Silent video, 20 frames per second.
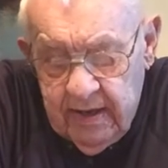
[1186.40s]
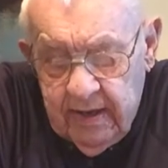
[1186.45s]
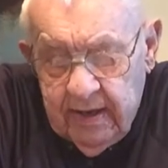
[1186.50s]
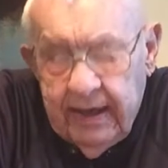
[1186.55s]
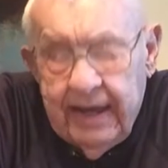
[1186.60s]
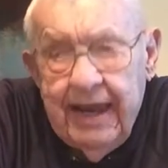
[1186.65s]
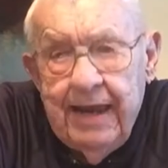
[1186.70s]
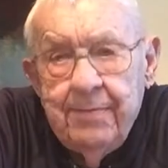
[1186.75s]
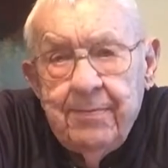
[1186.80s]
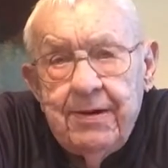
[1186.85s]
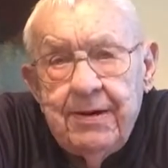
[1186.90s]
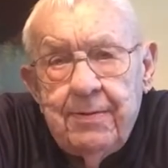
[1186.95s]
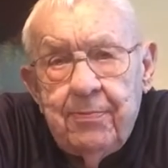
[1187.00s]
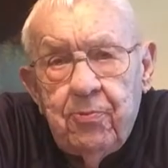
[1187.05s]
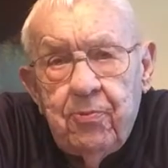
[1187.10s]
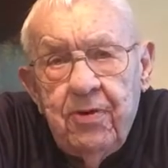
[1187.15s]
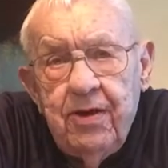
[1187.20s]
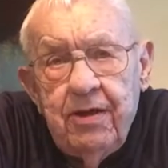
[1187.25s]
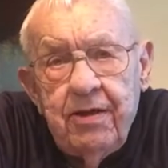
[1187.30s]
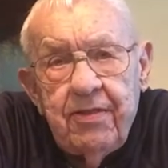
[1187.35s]
came up
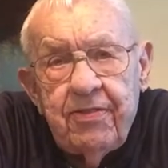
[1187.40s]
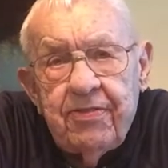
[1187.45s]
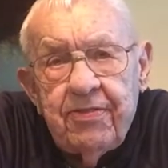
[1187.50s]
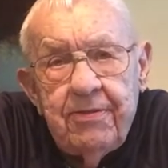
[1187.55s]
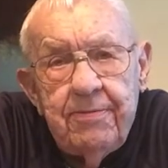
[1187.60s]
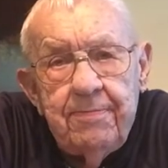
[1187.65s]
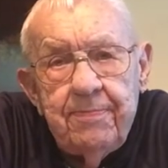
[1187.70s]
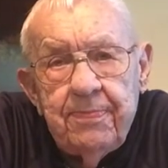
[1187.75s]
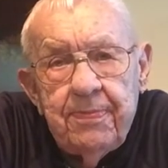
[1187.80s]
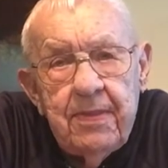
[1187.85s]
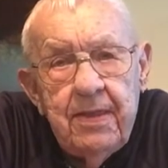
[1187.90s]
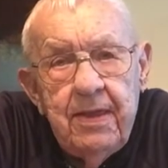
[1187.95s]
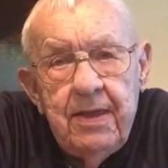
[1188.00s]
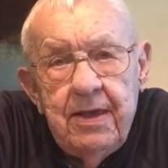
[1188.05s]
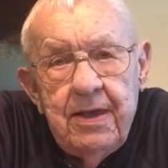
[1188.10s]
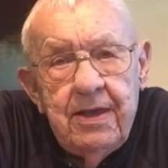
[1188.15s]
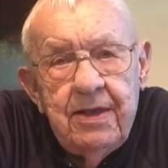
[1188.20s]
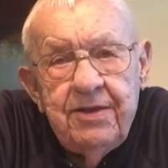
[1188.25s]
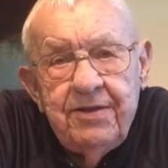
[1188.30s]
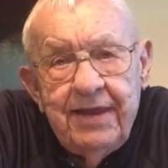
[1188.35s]
with,
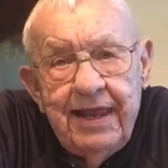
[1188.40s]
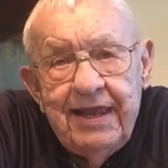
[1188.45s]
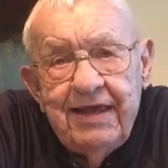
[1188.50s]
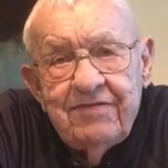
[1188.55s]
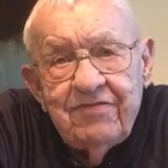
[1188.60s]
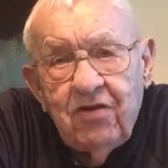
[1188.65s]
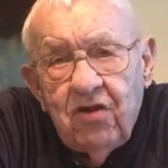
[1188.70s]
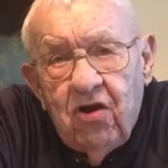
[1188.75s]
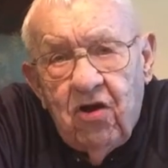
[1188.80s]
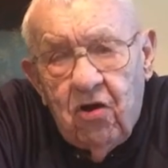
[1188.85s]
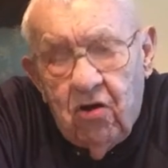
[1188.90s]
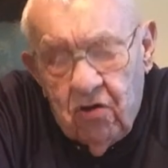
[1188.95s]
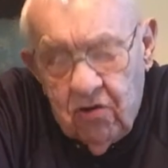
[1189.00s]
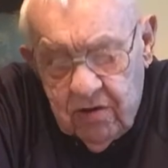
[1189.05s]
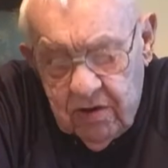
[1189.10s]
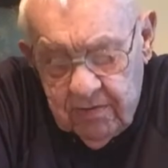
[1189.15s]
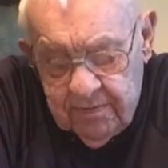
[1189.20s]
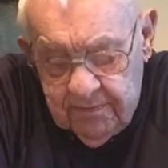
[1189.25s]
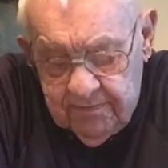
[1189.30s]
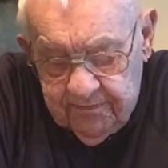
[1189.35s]
Dave
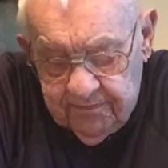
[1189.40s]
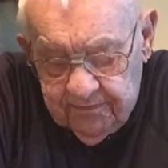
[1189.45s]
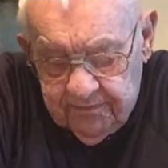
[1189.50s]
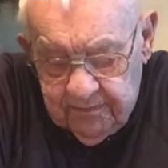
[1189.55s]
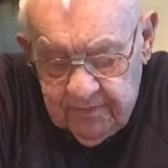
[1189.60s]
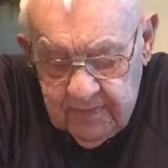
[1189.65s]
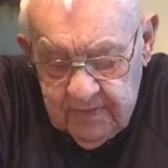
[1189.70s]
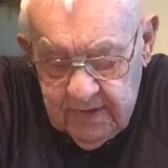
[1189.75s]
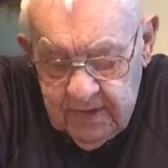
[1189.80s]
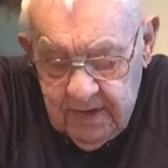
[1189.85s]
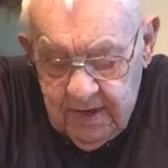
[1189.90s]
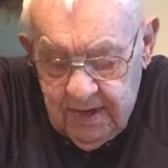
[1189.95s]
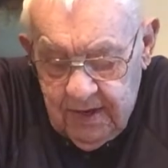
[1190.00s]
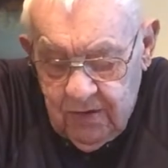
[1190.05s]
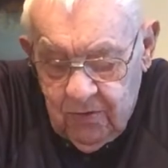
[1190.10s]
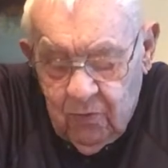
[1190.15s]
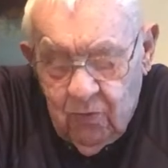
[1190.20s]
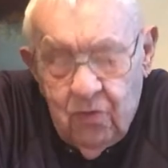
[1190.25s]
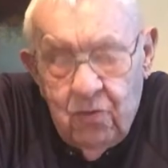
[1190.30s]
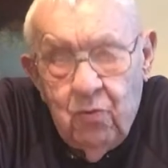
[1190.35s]
Long
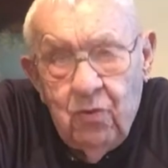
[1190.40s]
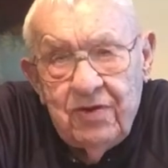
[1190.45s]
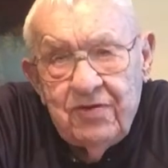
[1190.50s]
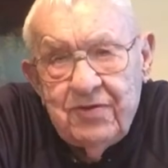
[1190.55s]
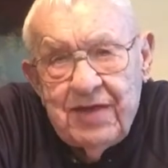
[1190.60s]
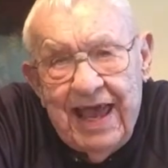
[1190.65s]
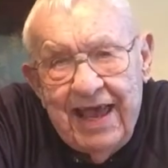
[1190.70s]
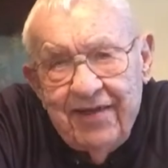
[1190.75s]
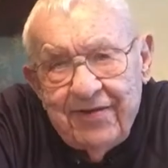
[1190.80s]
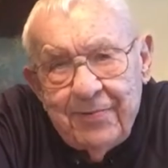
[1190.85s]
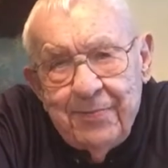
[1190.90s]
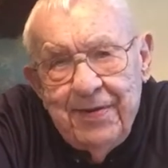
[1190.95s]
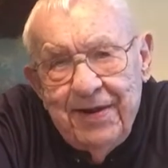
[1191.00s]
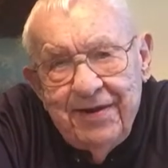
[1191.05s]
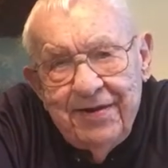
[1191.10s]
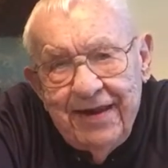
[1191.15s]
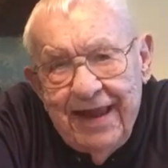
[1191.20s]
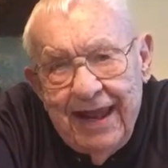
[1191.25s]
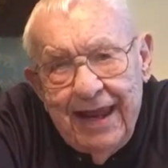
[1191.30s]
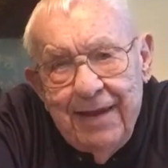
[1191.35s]
has
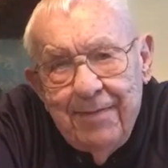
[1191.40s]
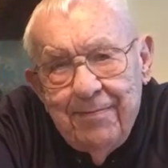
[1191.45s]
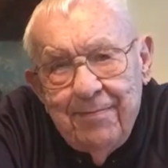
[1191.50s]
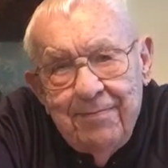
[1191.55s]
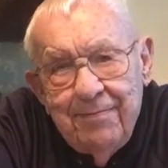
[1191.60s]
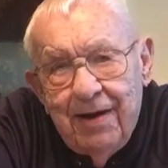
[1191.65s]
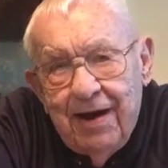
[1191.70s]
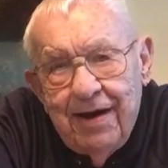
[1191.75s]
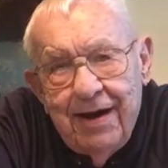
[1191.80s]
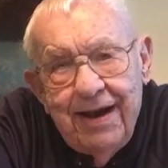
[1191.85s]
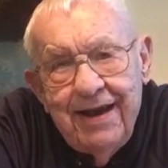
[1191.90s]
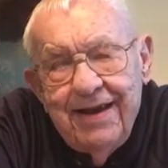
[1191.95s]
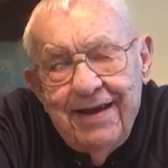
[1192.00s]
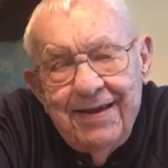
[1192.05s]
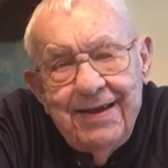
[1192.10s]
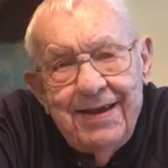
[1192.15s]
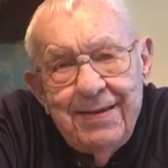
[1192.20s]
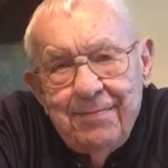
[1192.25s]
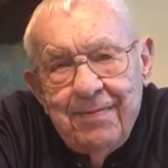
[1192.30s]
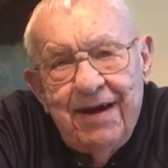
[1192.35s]
been named by
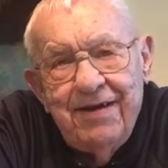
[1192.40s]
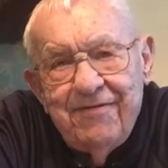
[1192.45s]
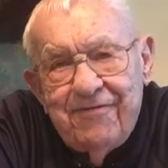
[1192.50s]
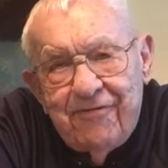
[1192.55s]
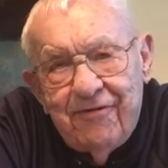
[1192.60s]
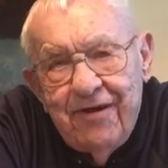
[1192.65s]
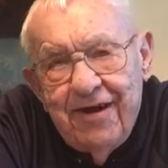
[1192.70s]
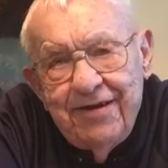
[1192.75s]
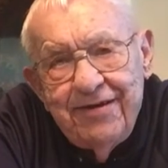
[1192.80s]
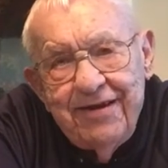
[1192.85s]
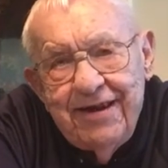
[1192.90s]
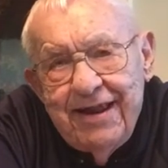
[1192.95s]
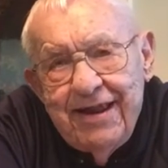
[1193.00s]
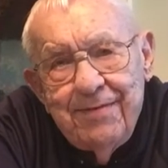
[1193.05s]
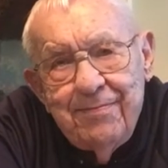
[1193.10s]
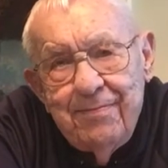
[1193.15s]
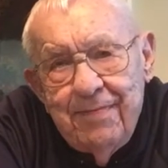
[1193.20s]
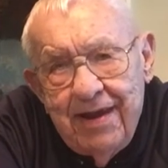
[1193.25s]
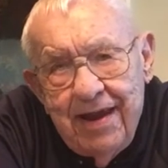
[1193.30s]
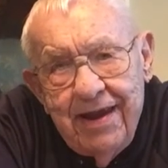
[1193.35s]
my friend
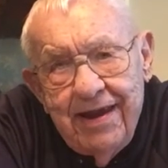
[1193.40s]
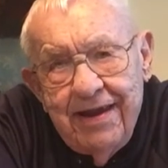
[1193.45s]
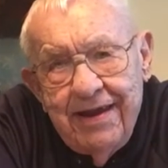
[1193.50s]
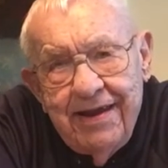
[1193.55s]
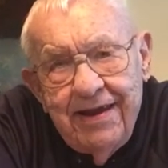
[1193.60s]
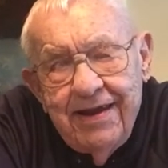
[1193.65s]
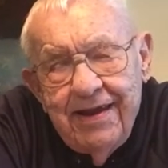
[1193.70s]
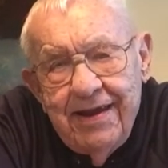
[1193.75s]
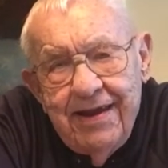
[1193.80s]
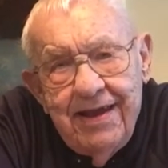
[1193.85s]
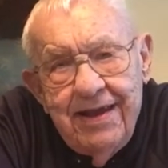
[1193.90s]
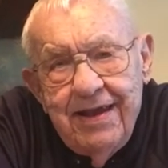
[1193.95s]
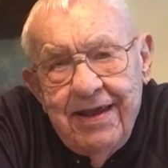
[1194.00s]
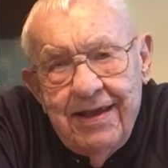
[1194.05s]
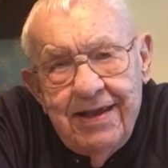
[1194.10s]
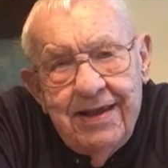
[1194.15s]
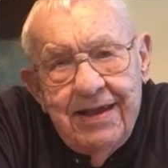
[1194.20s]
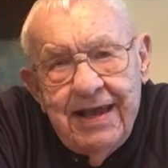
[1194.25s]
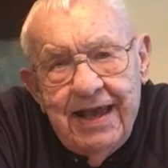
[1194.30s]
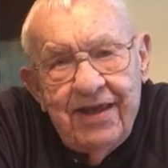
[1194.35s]
and me
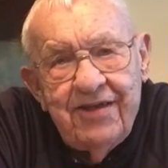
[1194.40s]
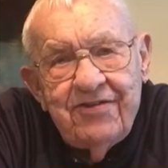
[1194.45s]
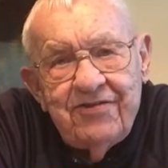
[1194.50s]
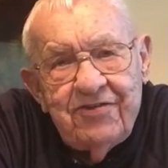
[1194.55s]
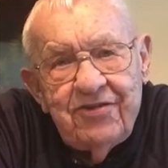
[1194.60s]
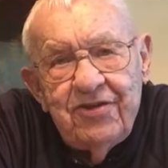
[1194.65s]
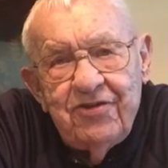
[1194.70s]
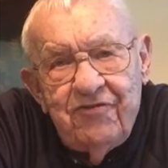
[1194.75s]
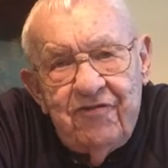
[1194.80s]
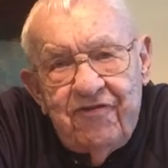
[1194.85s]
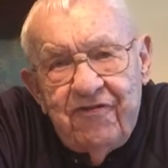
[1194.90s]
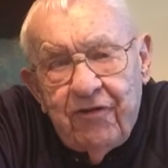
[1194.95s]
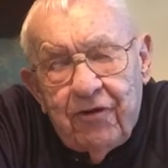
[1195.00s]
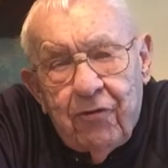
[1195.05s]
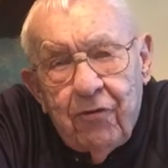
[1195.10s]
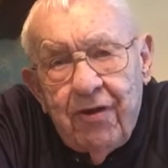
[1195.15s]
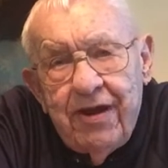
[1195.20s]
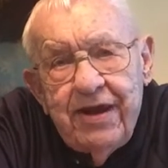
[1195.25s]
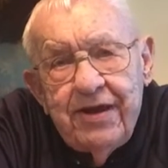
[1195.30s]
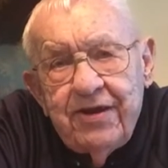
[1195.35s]
as the
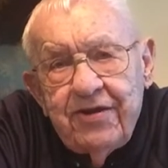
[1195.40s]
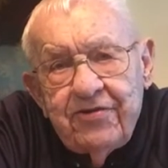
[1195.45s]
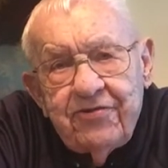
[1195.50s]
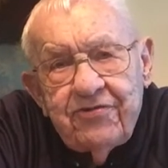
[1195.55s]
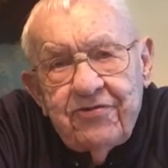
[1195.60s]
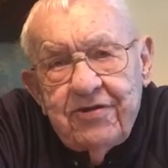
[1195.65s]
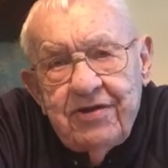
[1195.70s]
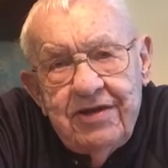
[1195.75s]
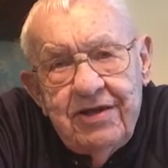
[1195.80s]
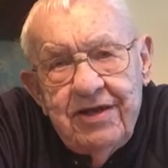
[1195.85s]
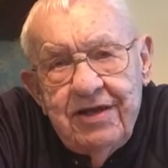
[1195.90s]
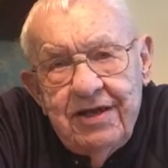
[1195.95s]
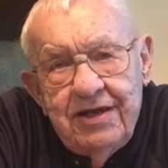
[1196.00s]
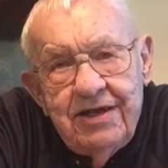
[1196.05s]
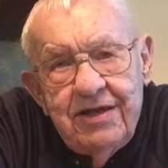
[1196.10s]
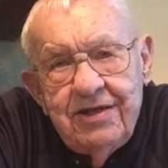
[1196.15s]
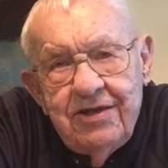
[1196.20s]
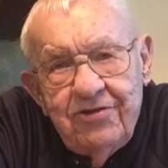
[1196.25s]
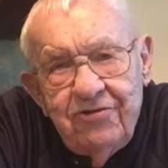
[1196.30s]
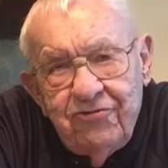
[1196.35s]
greatest
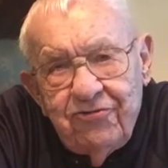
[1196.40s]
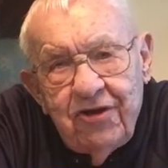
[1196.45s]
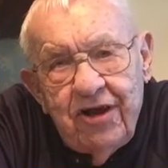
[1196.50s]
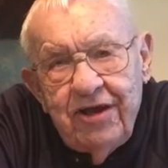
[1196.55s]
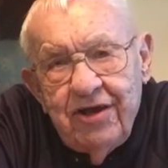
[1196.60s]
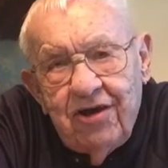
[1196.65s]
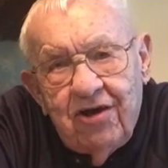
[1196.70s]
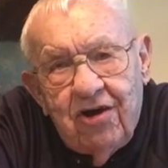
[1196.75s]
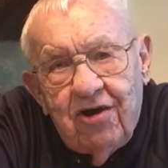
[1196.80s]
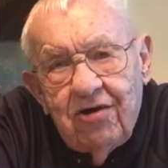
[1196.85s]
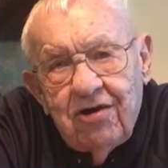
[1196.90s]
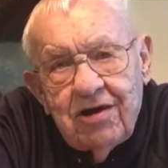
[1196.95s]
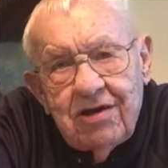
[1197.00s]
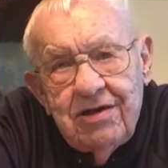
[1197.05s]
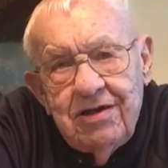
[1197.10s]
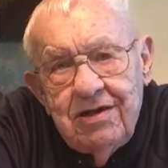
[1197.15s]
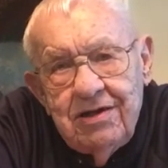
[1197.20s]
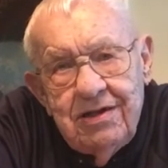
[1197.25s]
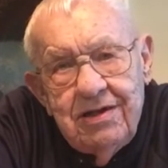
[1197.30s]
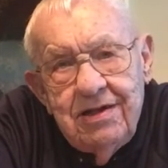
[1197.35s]
Jayhawk
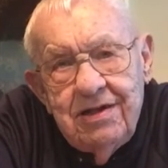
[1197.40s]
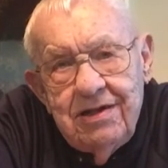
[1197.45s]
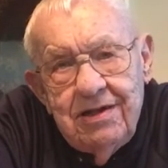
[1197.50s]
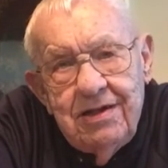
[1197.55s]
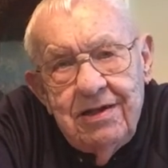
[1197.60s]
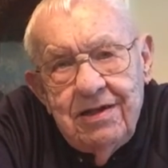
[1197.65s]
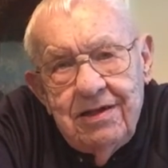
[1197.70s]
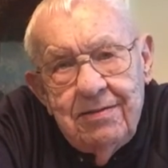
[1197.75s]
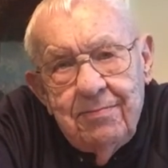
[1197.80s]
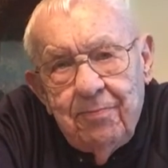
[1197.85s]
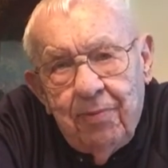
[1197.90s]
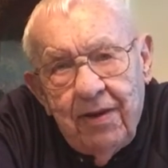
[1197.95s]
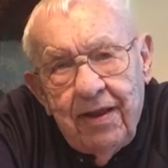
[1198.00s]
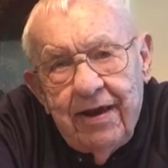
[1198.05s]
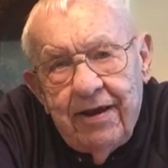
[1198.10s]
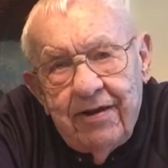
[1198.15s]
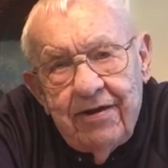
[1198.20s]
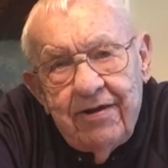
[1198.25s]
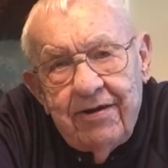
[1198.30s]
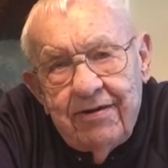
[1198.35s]

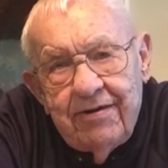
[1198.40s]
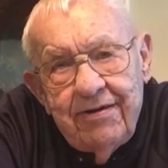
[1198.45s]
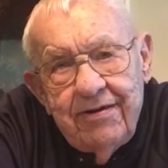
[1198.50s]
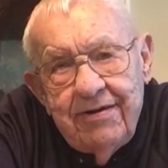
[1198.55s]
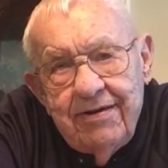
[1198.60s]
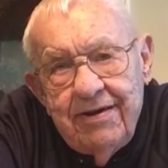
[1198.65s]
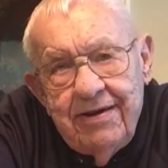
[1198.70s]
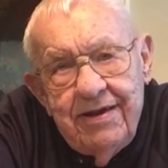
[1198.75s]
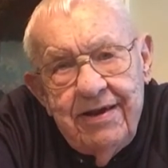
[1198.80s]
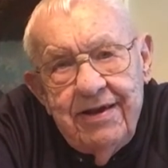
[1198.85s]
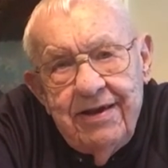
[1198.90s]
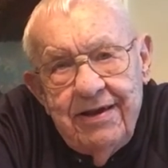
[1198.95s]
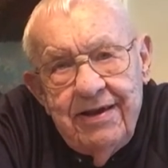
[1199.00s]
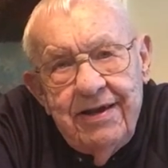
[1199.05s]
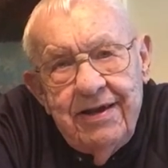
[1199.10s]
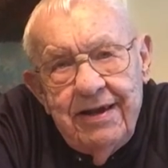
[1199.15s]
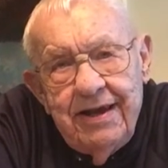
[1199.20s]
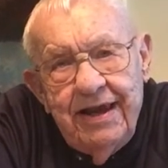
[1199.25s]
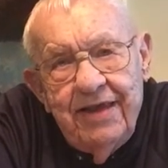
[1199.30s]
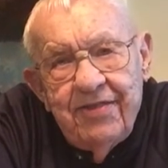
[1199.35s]
player
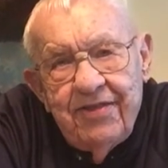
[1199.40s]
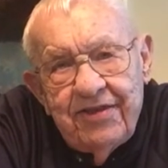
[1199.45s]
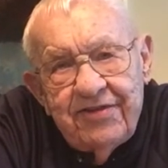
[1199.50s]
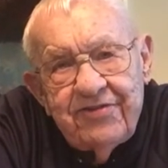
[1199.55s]
in the